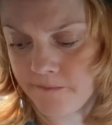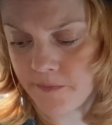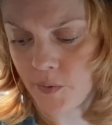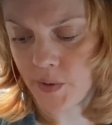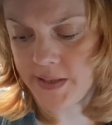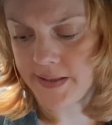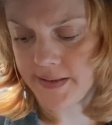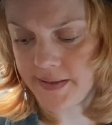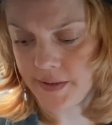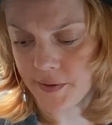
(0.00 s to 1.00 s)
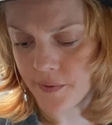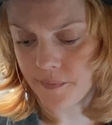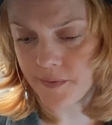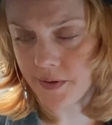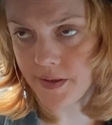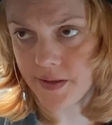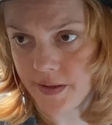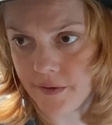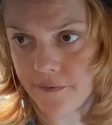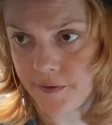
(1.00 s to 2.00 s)
Why is this here in, in the
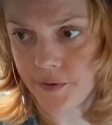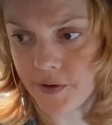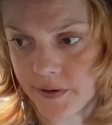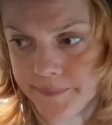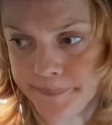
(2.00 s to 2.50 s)
near future?